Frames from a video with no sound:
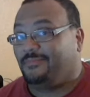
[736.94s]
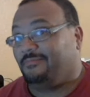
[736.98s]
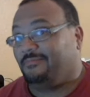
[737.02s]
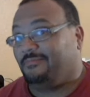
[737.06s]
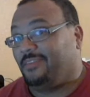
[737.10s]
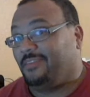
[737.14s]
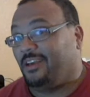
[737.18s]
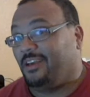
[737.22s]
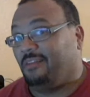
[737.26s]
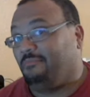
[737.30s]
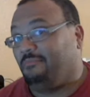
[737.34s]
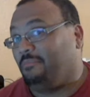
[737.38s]

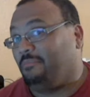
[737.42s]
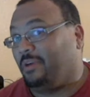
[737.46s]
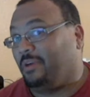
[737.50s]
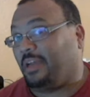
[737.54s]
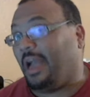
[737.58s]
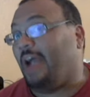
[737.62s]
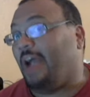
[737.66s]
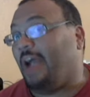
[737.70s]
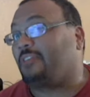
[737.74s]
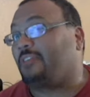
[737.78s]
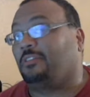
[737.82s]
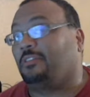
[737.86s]
Yeah,
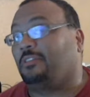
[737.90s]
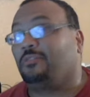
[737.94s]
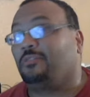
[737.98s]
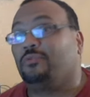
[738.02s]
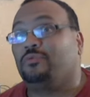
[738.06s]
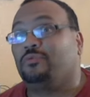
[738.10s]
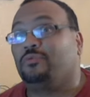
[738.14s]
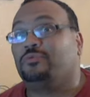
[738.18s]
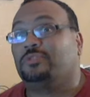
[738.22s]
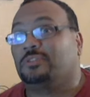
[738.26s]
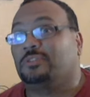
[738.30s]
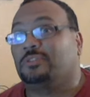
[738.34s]
Buckeyes
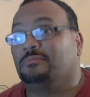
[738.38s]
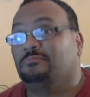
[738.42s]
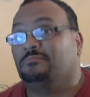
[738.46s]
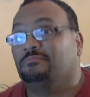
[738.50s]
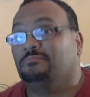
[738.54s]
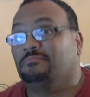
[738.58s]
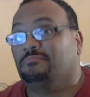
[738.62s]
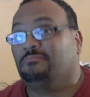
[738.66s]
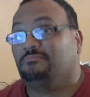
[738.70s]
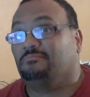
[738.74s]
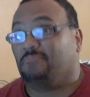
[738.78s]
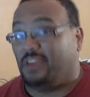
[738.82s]
lose,
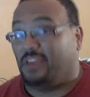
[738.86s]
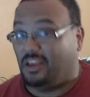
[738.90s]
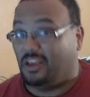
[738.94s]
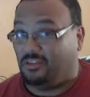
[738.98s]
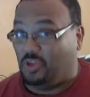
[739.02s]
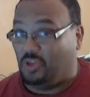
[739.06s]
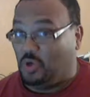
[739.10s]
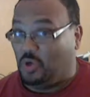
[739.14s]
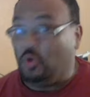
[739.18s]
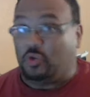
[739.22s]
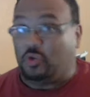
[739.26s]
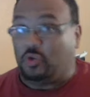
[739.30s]

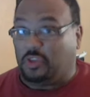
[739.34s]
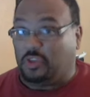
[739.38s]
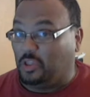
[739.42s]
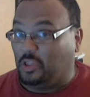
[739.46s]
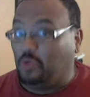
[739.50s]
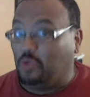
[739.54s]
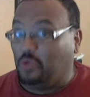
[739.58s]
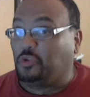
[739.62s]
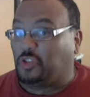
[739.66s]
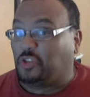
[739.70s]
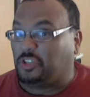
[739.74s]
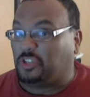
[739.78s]
and
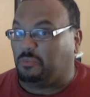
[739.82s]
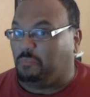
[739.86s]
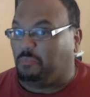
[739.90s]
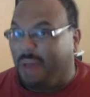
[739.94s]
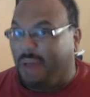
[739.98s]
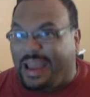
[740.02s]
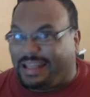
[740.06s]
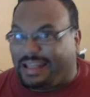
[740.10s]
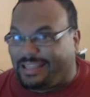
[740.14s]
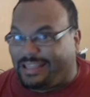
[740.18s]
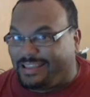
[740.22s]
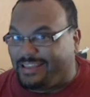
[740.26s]
Houston loses
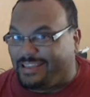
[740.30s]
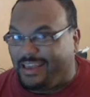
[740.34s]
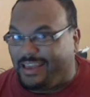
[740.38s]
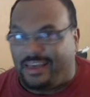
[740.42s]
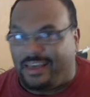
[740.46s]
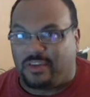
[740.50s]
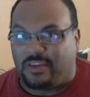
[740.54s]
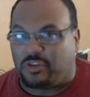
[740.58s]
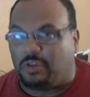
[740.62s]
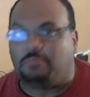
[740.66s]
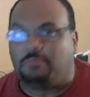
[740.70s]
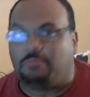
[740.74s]
badly
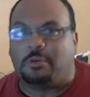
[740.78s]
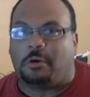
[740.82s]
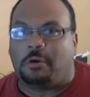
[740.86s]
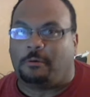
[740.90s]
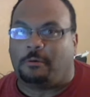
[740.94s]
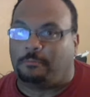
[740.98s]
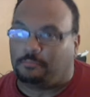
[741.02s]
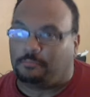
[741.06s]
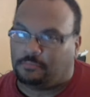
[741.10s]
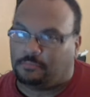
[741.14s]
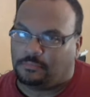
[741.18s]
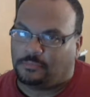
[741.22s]
to
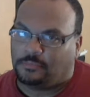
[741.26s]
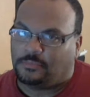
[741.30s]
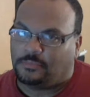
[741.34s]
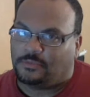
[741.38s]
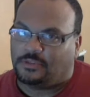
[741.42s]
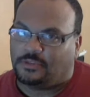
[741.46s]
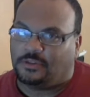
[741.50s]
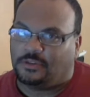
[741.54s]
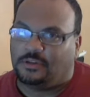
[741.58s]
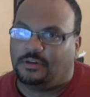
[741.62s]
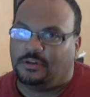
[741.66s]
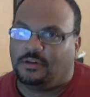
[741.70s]
SMU.
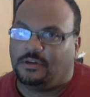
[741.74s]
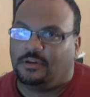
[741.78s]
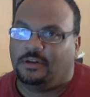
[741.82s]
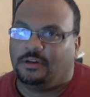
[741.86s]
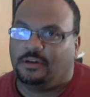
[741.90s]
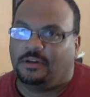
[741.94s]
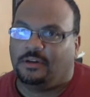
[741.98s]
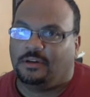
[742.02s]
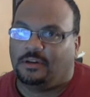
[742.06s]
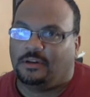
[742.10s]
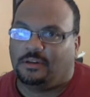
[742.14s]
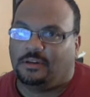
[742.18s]

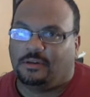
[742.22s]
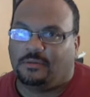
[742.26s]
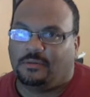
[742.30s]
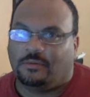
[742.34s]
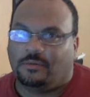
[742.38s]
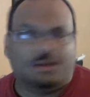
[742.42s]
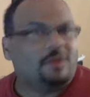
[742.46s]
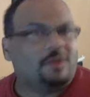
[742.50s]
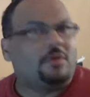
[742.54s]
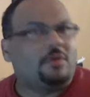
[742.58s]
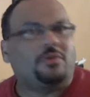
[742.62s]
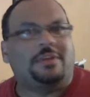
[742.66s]

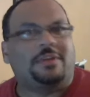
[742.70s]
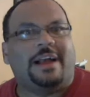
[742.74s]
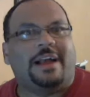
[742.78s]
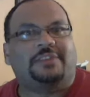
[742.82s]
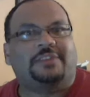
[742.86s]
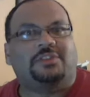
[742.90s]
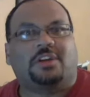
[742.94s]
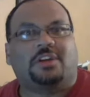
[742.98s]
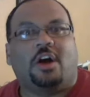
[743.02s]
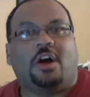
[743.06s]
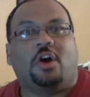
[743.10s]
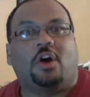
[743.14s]
One of those
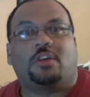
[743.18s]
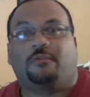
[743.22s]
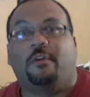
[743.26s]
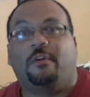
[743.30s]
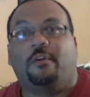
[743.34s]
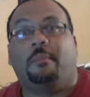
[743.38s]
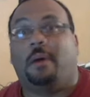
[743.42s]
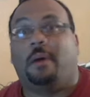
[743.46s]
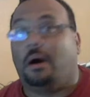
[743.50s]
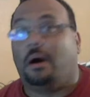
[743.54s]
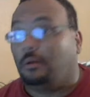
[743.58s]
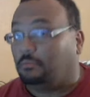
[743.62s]
nights of college
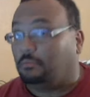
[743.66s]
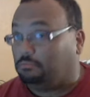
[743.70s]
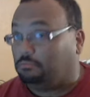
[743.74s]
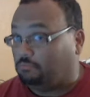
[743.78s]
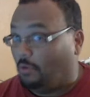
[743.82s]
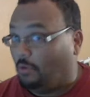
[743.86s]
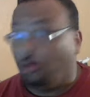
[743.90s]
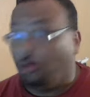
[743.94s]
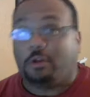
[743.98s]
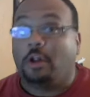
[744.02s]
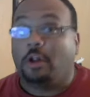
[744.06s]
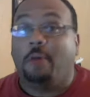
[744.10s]
football.
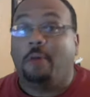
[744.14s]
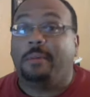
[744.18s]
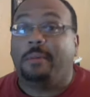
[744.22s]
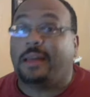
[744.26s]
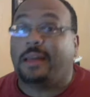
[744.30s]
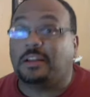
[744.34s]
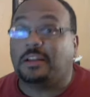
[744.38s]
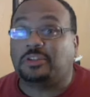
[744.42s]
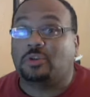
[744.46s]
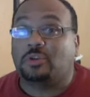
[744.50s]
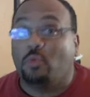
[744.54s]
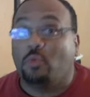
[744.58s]
Oklahoma
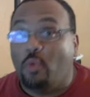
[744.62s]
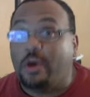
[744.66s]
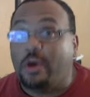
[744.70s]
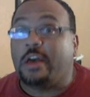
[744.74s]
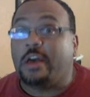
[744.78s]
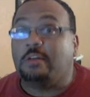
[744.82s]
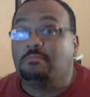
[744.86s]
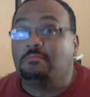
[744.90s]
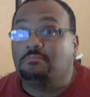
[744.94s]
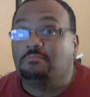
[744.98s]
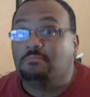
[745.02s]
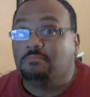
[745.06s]
gets the
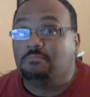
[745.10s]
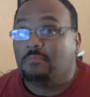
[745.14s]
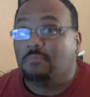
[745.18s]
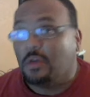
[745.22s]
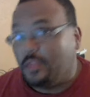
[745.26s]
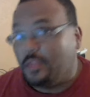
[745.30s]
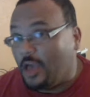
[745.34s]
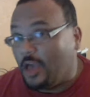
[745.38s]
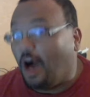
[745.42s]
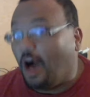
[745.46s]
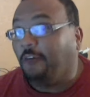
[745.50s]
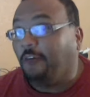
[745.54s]
win,
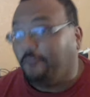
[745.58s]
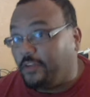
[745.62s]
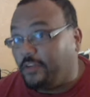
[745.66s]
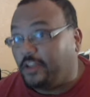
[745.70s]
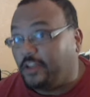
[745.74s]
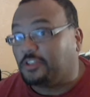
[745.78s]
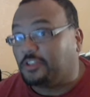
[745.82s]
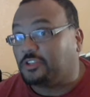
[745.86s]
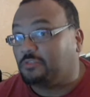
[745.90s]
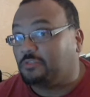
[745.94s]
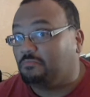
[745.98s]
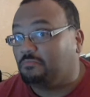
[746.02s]
and the
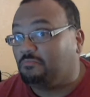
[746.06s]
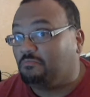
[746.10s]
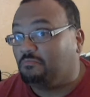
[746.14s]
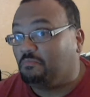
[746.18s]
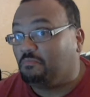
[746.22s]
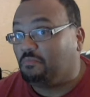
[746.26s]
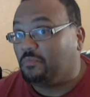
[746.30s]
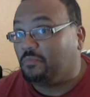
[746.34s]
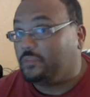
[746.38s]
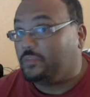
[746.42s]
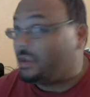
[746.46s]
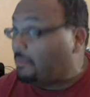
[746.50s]
offense
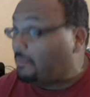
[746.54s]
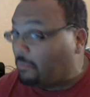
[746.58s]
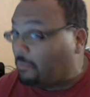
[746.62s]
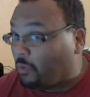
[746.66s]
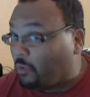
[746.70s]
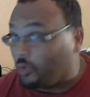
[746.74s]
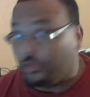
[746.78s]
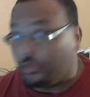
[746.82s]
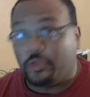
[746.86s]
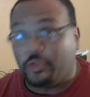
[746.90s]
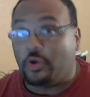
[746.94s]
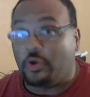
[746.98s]
did
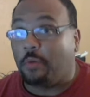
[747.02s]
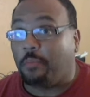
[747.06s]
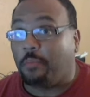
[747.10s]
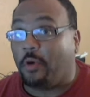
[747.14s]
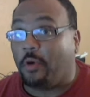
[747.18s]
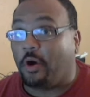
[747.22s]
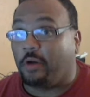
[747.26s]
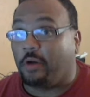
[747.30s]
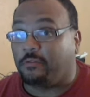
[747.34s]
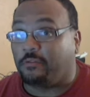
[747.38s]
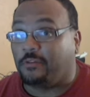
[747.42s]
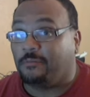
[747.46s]
more than their
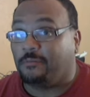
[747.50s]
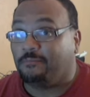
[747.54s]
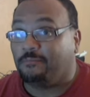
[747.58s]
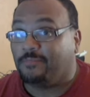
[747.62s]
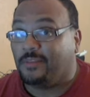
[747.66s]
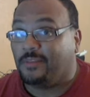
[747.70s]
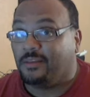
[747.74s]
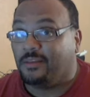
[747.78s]
part.